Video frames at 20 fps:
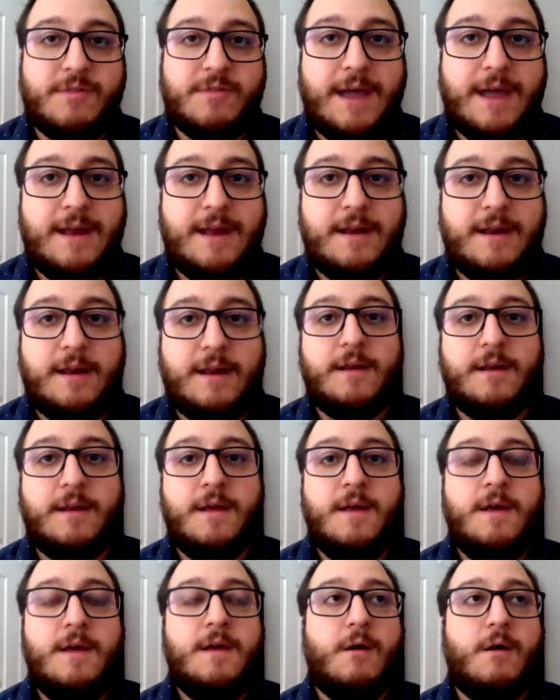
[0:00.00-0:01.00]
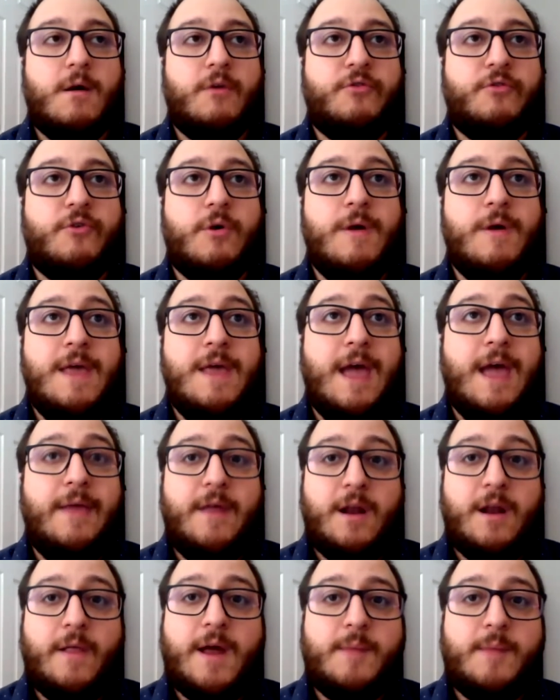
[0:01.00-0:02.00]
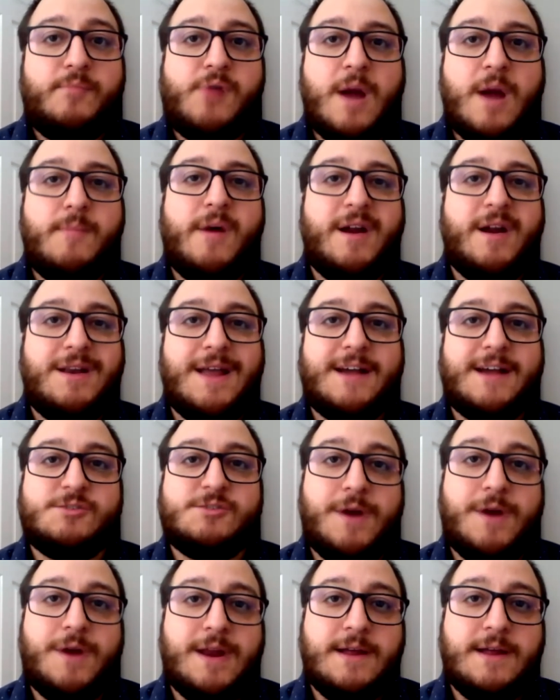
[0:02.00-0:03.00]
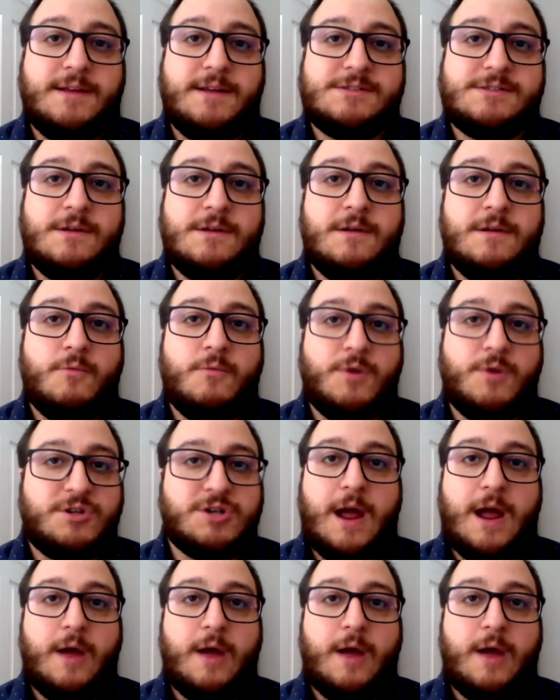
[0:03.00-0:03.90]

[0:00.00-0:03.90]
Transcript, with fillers: website mm-hmm. and go through, and then a lot of primary text readings which yeah.